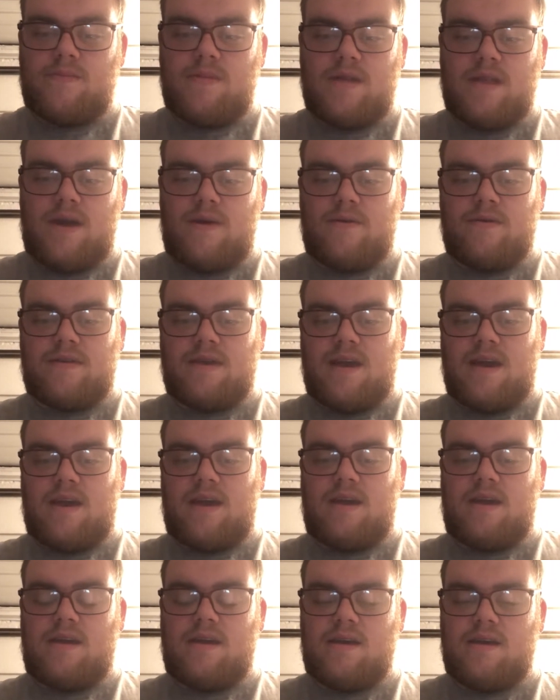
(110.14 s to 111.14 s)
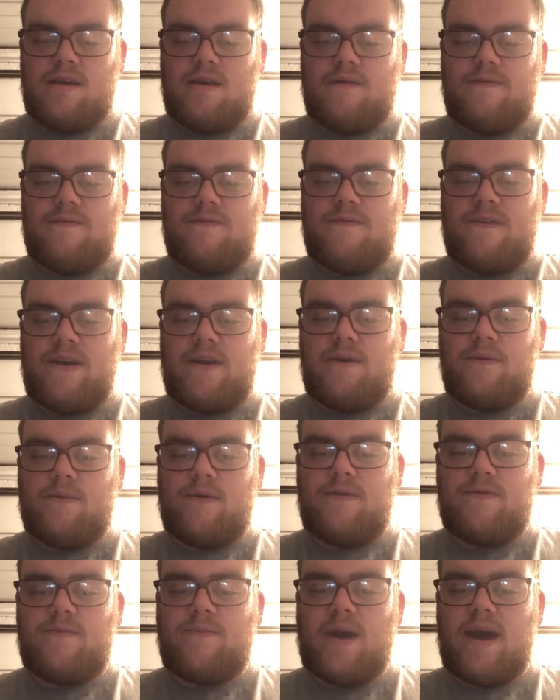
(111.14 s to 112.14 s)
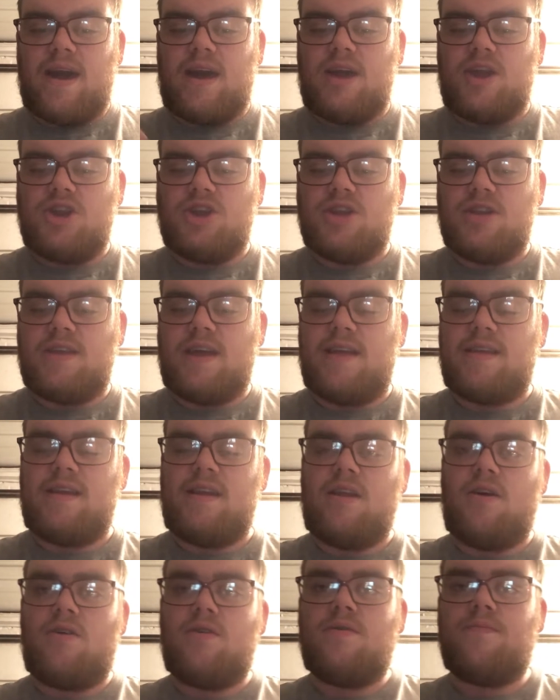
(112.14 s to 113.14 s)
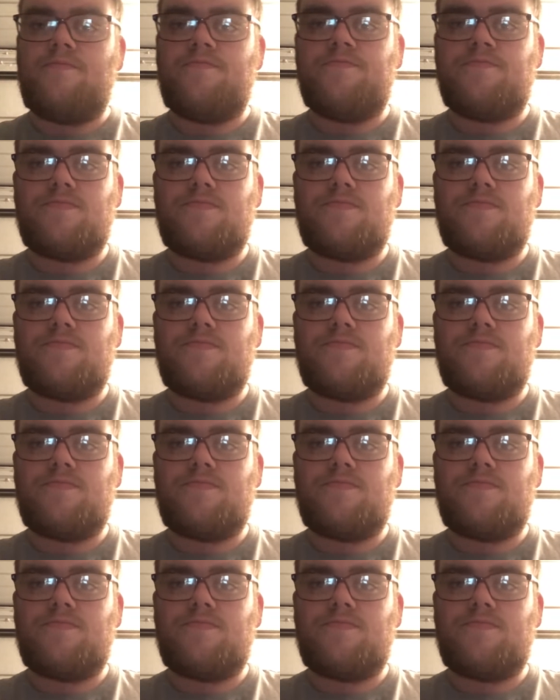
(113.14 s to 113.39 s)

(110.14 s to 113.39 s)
There was a thing with Paige and Teddy Long.